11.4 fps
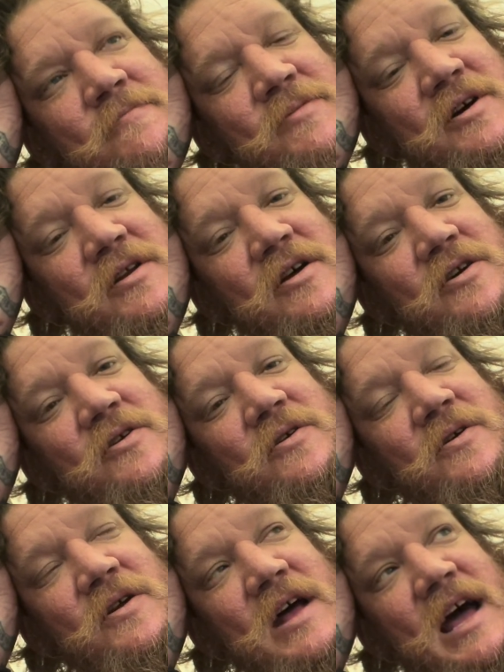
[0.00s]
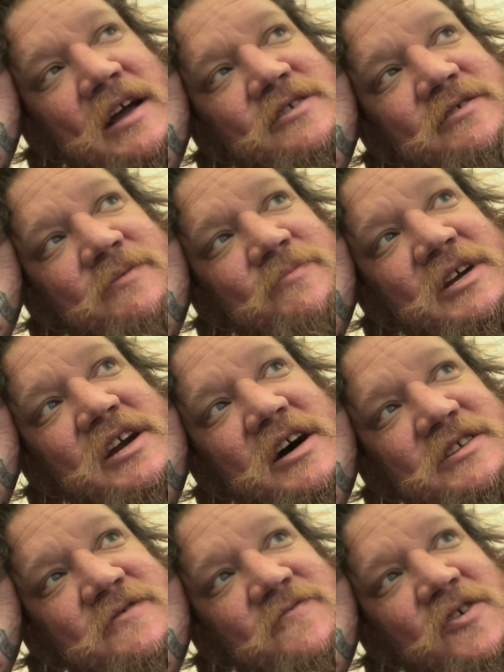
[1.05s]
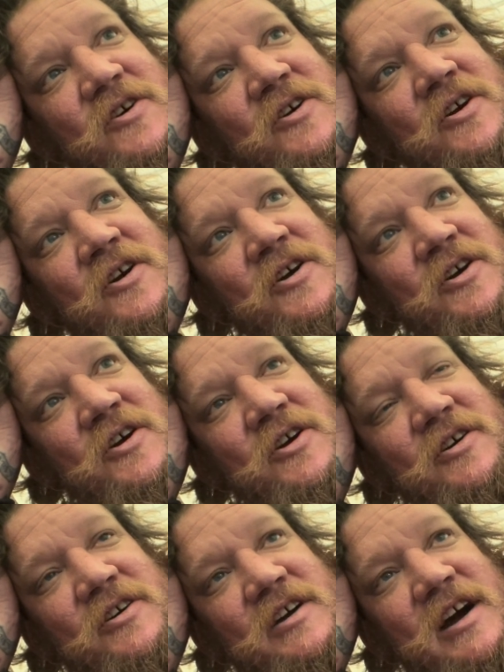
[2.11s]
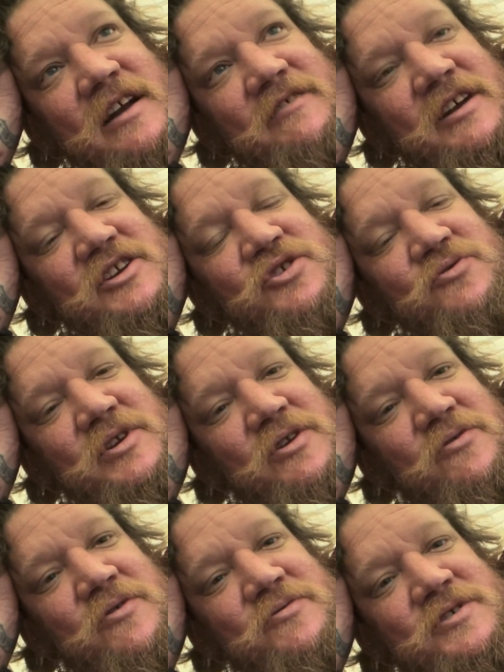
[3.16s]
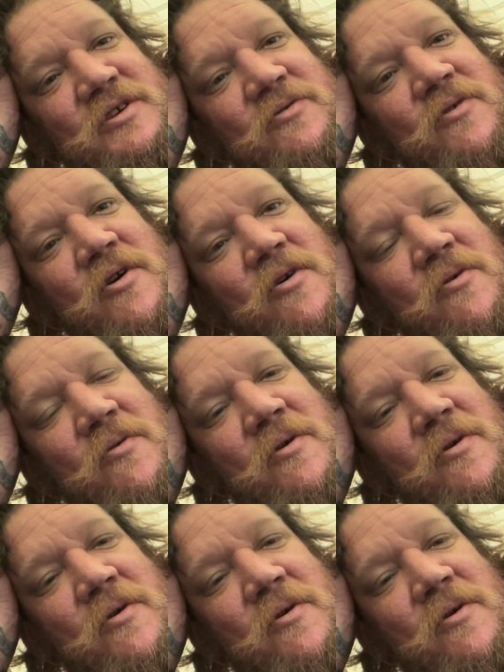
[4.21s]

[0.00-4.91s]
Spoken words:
But actually, because of our kind of 2 Neros in a row,